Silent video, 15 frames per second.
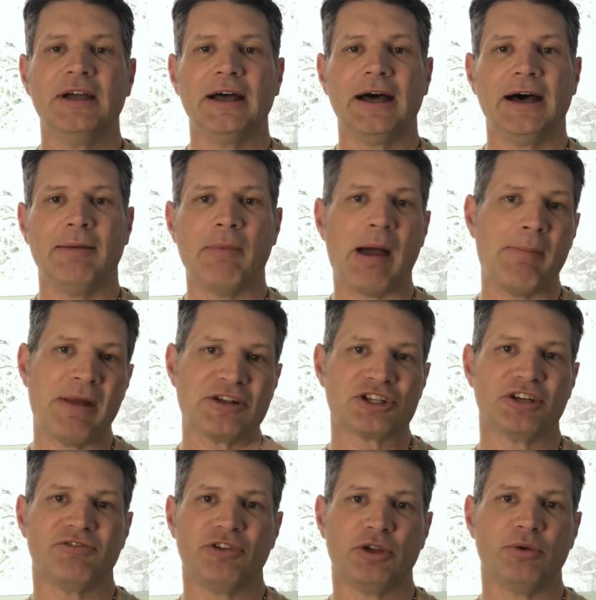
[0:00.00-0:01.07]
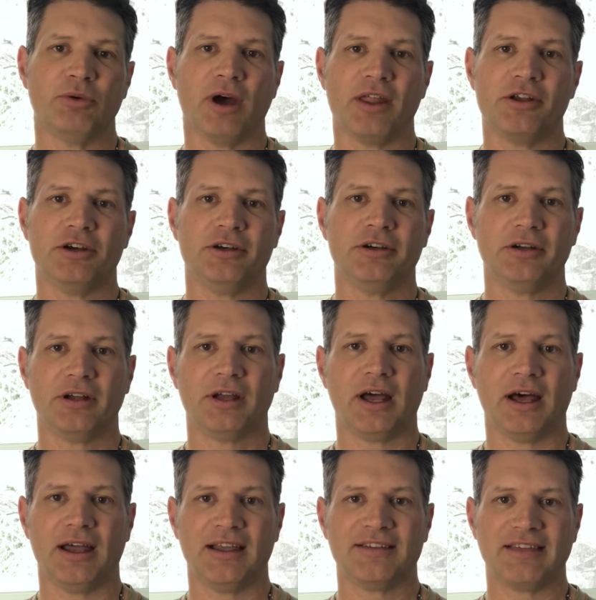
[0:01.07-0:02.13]
I mentioned a few other
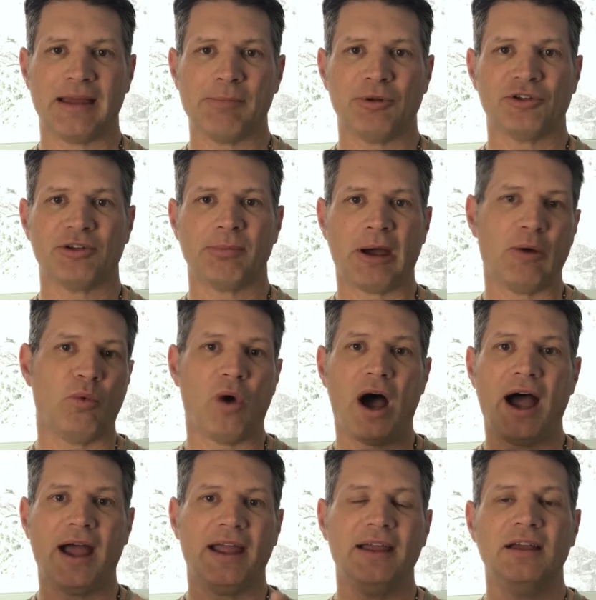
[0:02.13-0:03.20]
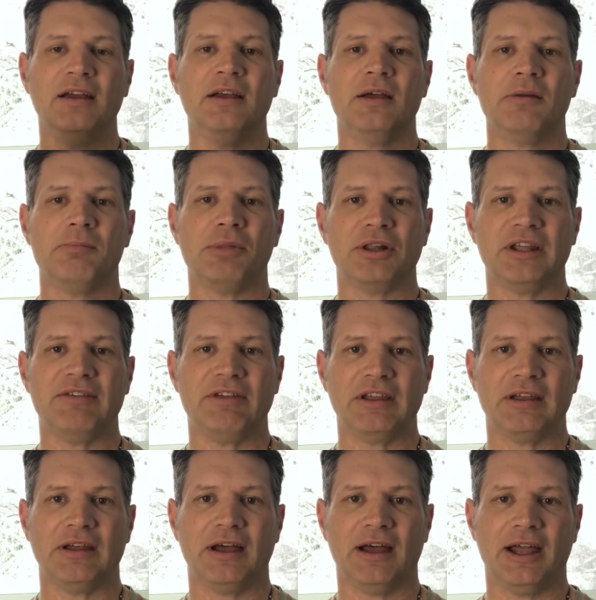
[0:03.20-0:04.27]
examples about why
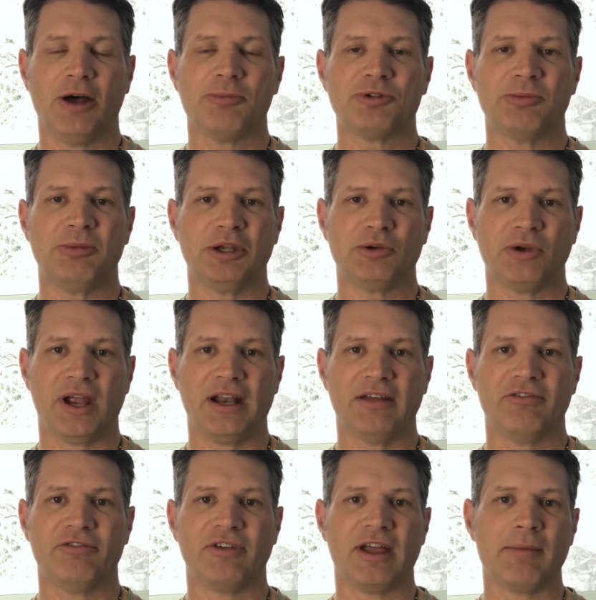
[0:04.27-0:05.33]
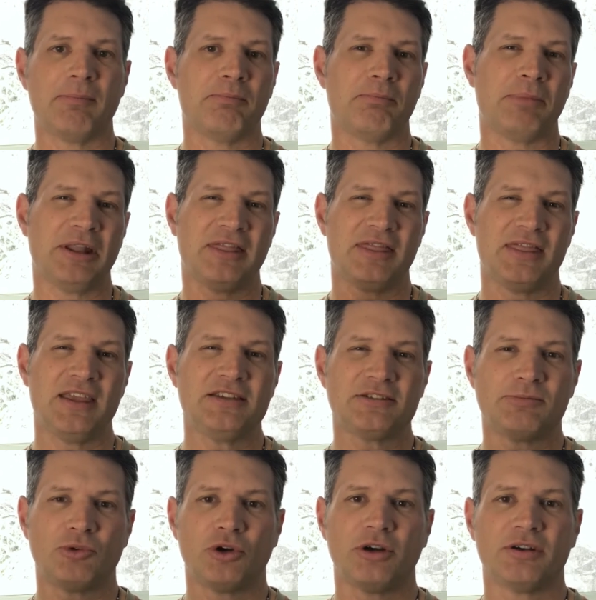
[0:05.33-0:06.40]
believing helps you be creative, but these are
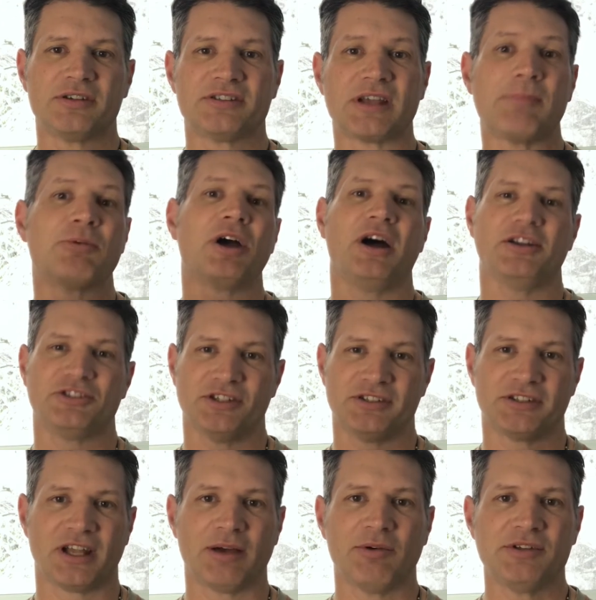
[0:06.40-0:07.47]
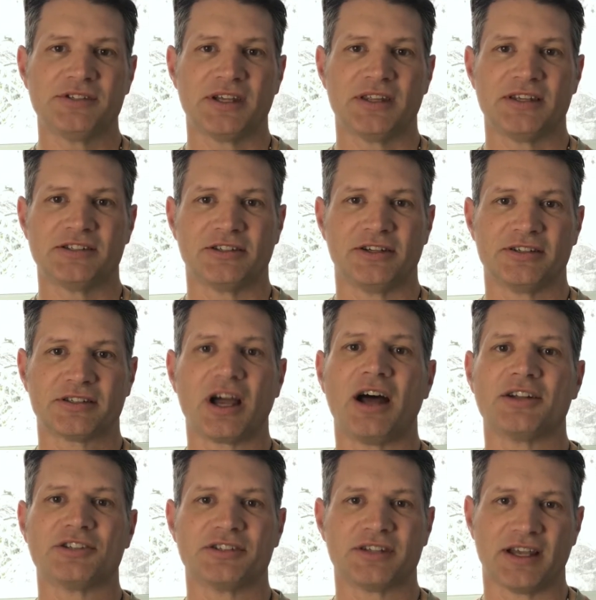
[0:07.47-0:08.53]
more subconscious. I wouldn't say these are as
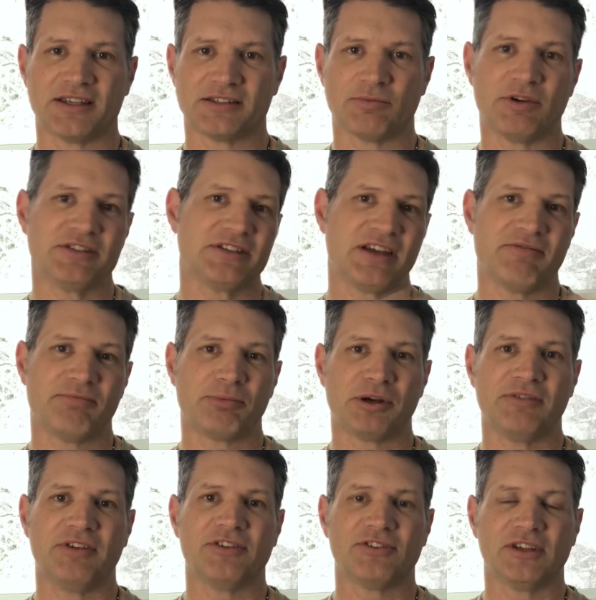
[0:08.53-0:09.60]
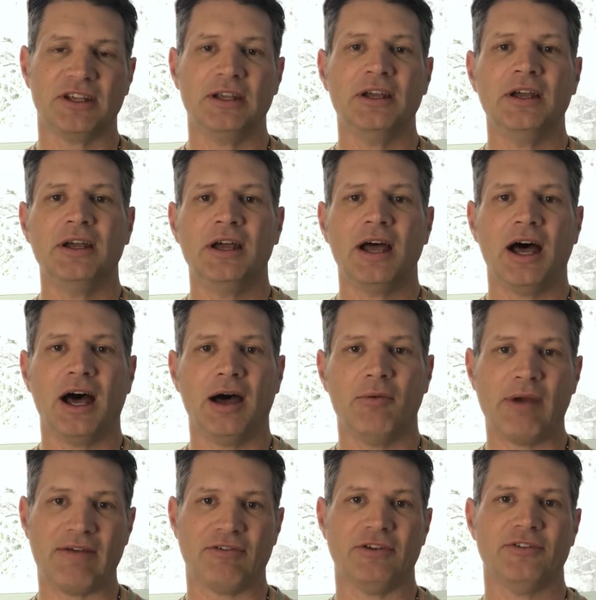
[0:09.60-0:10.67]
conscious as the ones I've previously
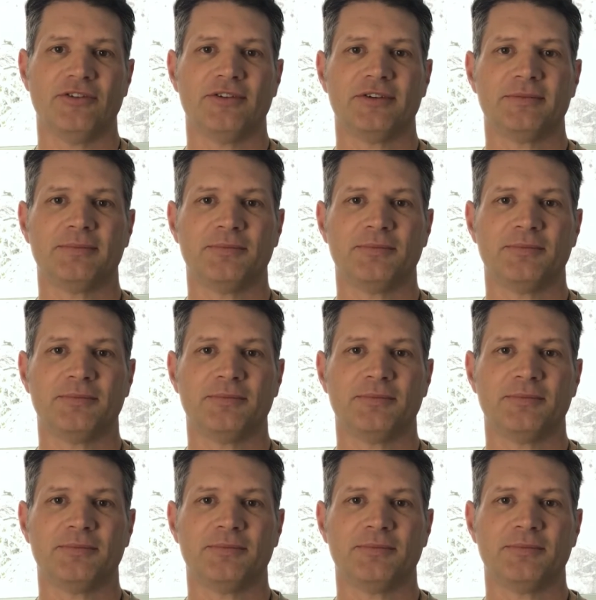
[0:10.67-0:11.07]
referenced.